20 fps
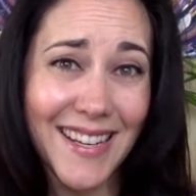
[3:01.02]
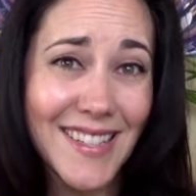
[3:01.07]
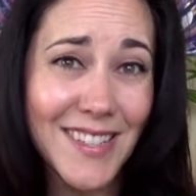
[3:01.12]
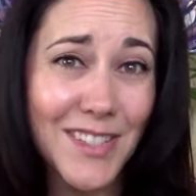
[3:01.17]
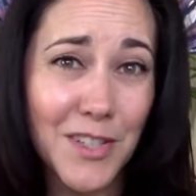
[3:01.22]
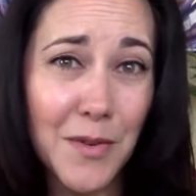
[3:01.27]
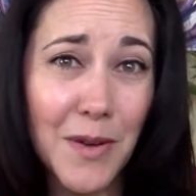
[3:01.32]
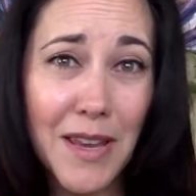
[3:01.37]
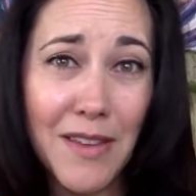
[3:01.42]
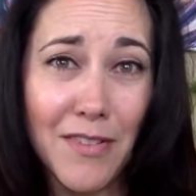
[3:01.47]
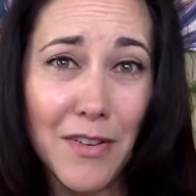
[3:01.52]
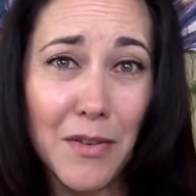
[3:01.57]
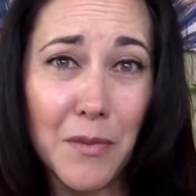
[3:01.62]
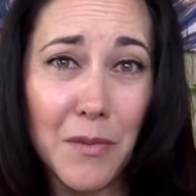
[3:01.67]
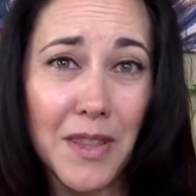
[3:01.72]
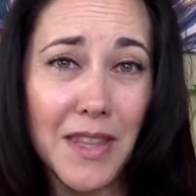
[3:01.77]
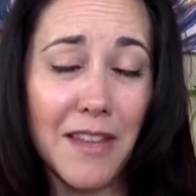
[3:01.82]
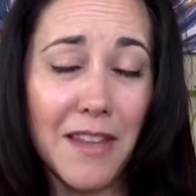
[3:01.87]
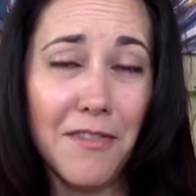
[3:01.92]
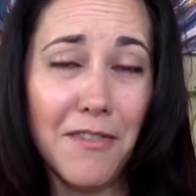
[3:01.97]
into even
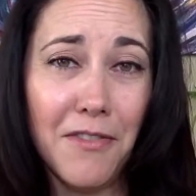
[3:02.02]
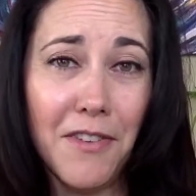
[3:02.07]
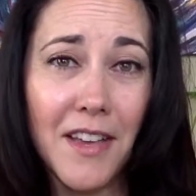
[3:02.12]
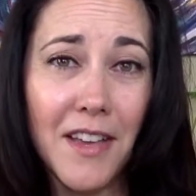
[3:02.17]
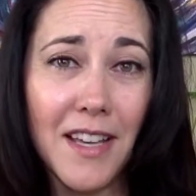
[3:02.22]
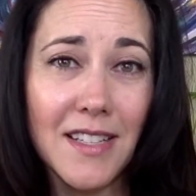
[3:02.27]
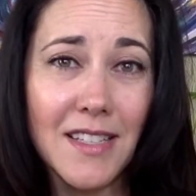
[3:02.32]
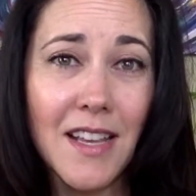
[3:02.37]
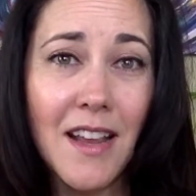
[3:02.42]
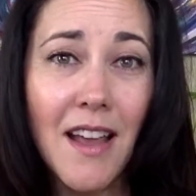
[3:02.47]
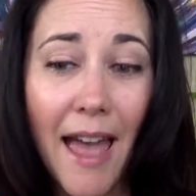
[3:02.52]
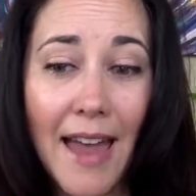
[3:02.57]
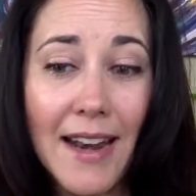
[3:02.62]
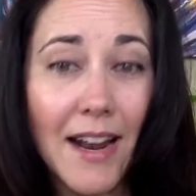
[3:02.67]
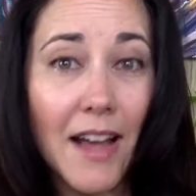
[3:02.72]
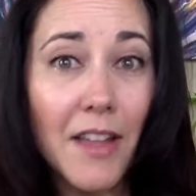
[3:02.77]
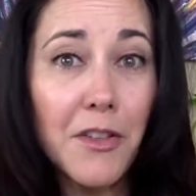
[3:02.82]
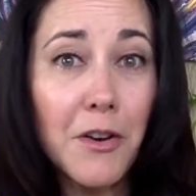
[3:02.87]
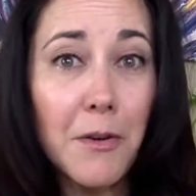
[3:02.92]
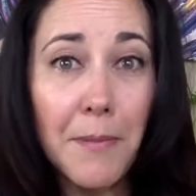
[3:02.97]
when they fit, and
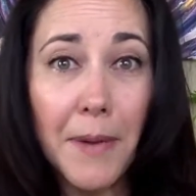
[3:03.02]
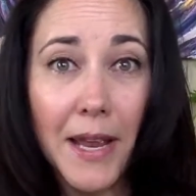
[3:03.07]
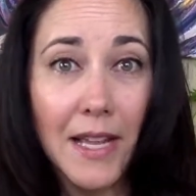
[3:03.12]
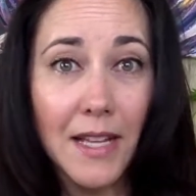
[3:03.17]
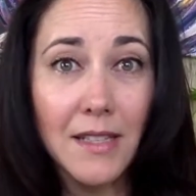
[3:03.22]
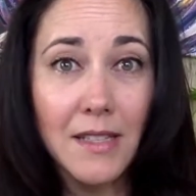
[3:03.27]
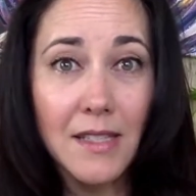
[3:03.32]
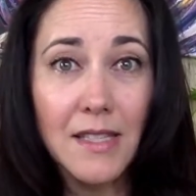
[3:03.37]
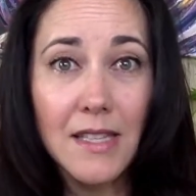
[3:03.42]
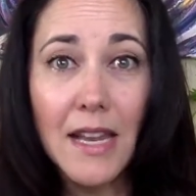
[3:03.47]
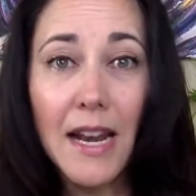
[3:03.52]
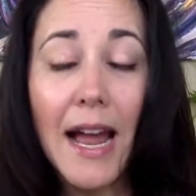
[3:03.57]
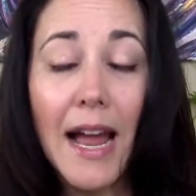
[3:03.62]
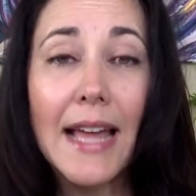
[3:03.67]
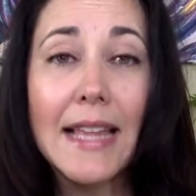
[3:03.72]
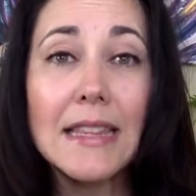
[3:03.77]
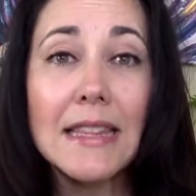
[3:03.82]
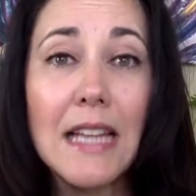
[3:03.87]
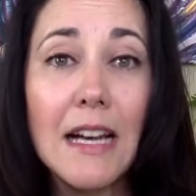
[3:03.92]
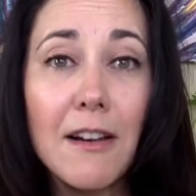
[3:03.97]
other pants that I
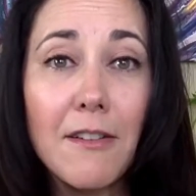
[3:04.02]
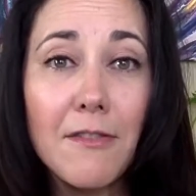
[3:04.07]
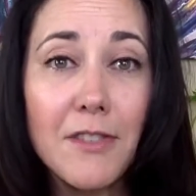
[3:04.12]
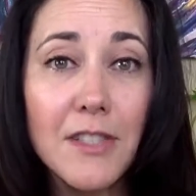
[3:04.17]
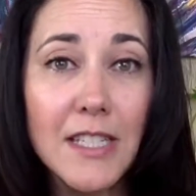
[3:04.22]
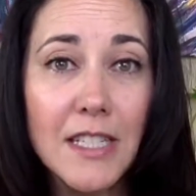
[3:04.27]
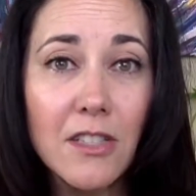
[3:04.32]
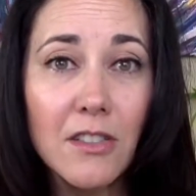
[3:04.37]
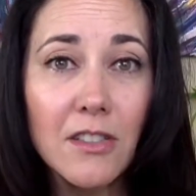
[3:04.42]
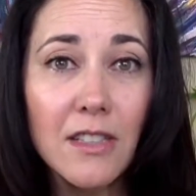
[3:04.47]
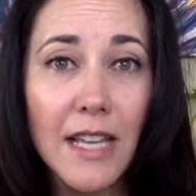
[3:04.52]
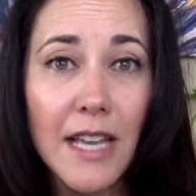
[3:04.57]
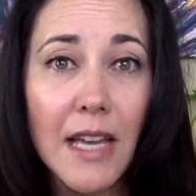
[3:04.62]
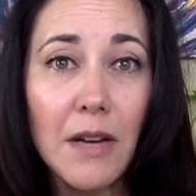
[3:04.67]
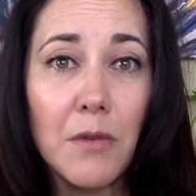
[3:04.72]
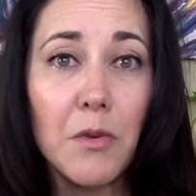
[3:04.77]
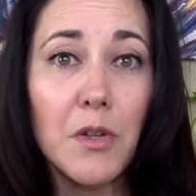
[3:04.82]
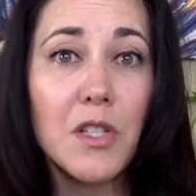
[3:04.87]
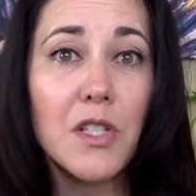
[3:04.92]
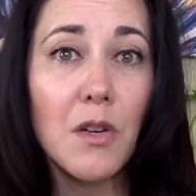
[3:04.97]
love dearly and
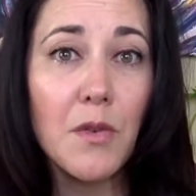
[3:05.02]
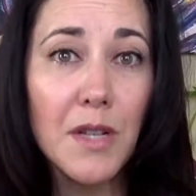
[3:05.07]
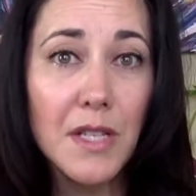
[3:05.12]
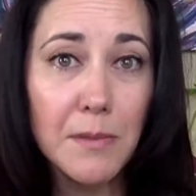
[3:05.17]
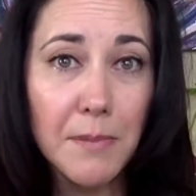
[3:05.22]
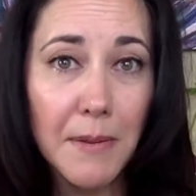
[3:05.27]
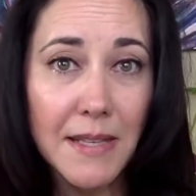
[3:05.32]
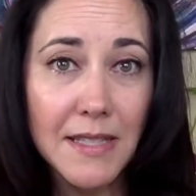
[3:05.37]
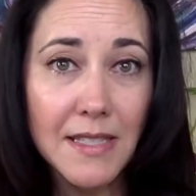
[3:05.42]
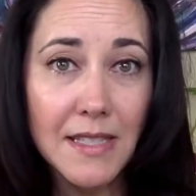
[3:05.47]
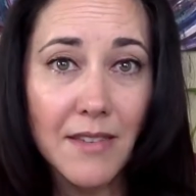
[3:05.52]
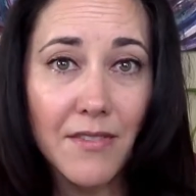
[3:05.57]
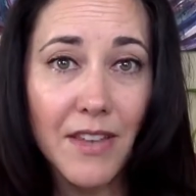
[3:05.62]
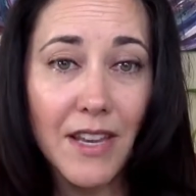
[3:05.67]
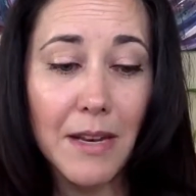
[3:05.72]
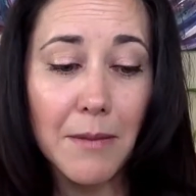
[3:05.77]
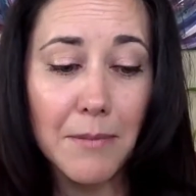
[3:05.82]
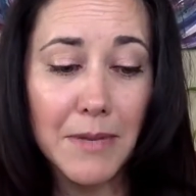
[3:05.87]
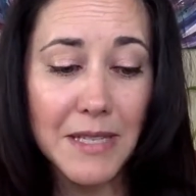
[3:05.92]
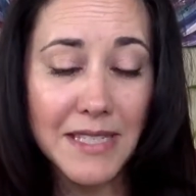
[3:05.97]
were so expensive
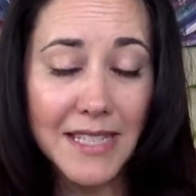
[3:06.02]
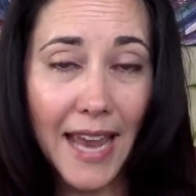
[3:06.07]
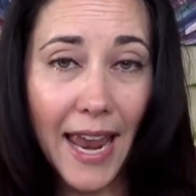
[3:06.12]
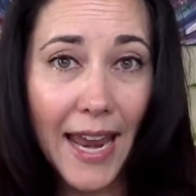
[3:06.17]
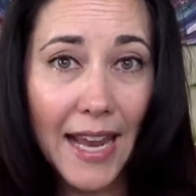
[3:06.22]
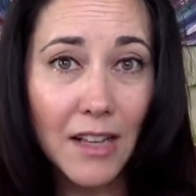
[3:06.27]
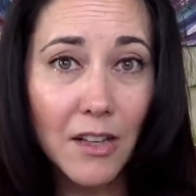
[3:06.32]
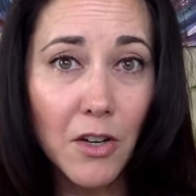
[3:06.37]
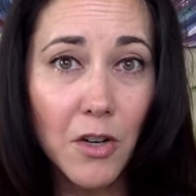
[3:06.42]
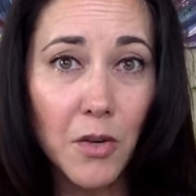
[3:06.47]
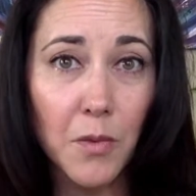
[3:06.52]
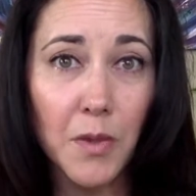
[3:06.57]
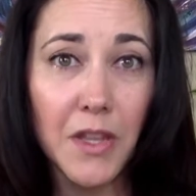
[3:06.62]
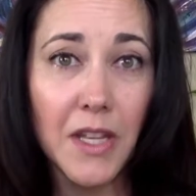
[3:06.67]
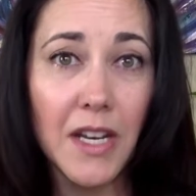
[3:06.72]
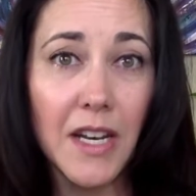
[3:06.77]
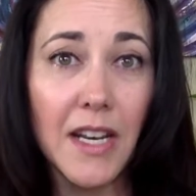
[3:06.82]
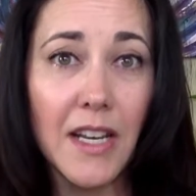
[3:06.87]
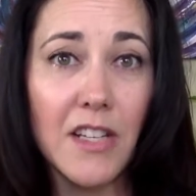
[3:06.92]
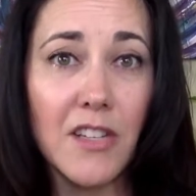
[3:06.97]
and have been tailored
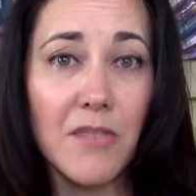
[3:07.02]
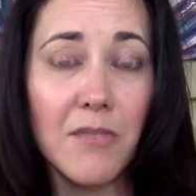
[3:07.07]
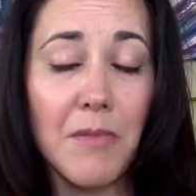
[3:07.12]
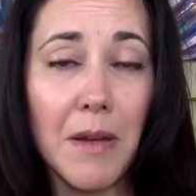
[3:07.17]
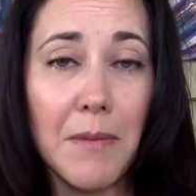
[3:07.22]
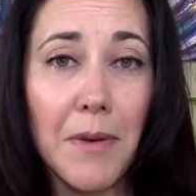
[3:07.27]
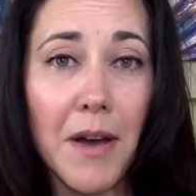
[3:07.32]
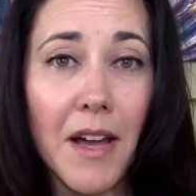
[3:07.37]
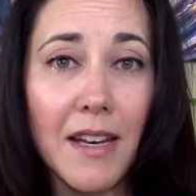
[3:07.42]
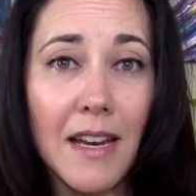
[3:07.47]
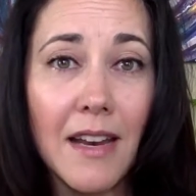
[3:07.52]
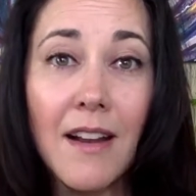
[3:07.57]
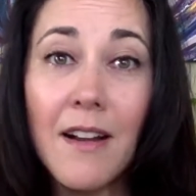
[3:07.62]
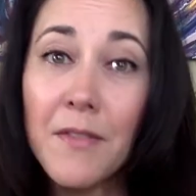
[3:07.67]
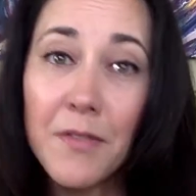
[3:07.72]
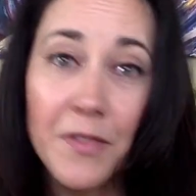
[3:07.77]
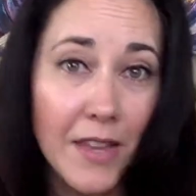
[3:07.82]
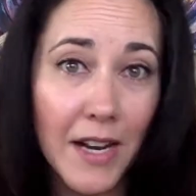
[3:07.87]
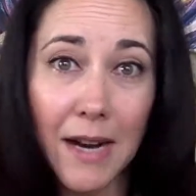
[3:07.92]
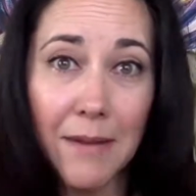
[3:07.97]
within an inch of my body
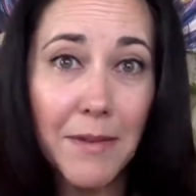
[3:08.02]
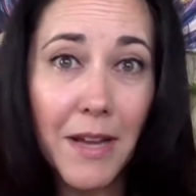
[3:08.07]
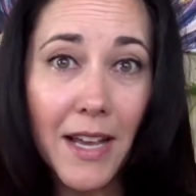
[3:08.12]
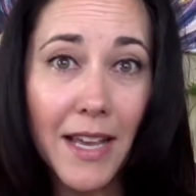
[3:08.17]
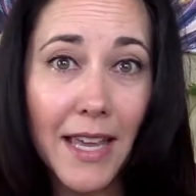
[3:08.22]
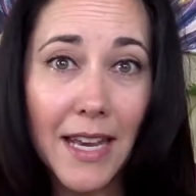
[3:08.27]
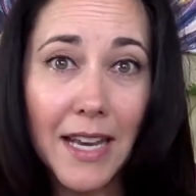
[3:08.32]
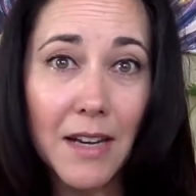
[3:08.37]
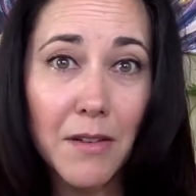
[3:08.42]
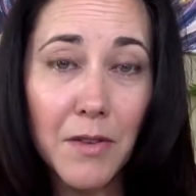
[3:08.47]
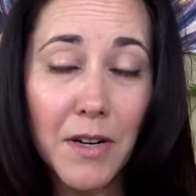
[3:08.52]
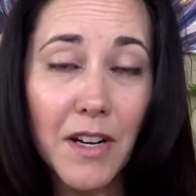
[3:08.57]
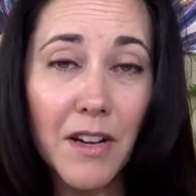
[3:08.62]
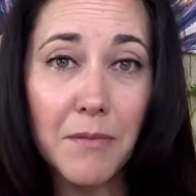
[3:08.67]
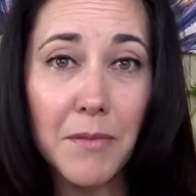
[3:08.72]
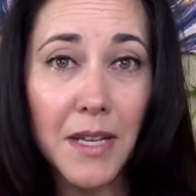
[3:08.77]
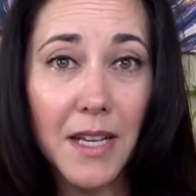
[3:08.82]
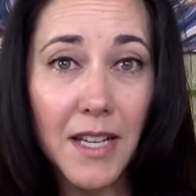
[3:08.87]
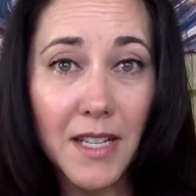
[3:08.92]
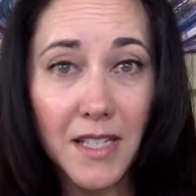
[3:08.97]
that I'm not getting rid of
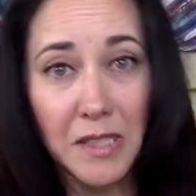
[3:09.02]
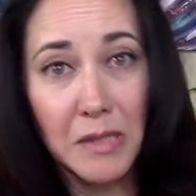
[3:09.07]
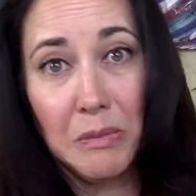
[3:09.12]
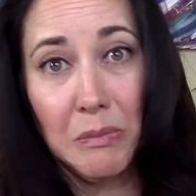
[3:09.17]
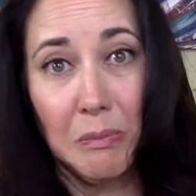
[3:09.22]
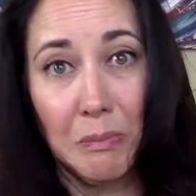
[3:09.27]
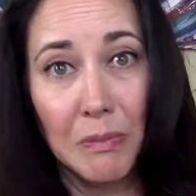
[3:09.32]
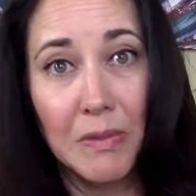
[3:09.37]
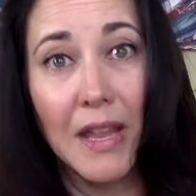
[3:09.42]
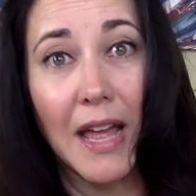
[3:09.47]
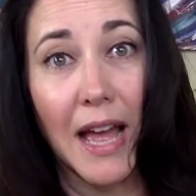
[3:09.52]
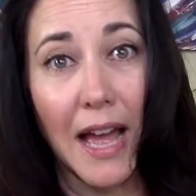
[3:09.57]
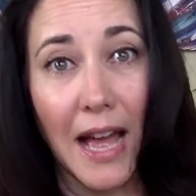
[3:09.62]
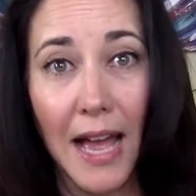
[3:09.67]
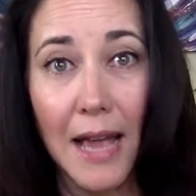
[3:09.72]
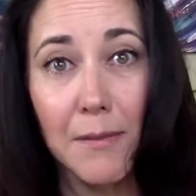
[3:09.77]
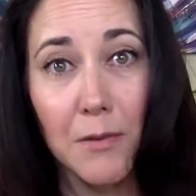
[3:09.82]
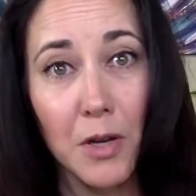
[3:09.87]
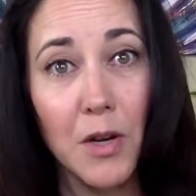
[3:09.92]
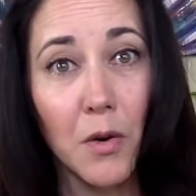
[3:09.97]
because
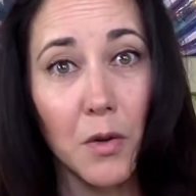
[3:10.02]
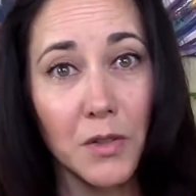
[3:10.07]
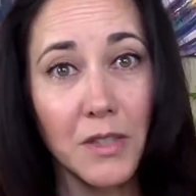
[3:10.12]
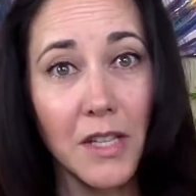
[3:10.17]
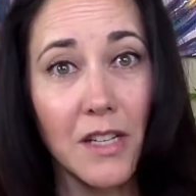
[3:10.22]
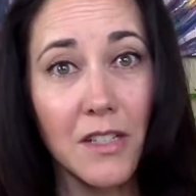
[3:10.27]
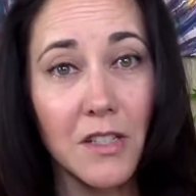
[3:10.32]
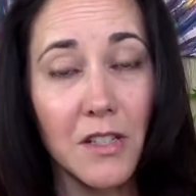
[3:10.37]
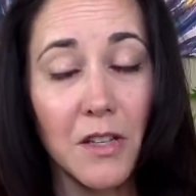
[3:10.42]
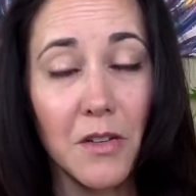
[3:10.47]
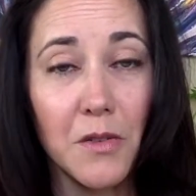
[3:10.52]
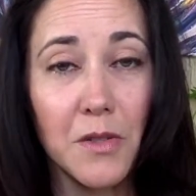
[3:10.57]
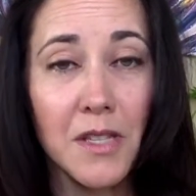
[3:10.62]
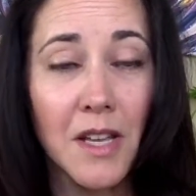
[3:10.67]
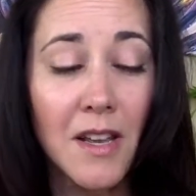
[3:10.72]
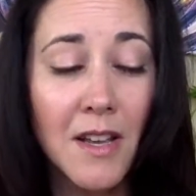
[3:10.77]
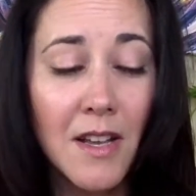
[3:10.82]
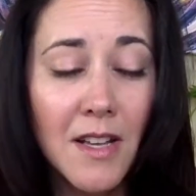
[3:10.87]
I'm going to hold on to those.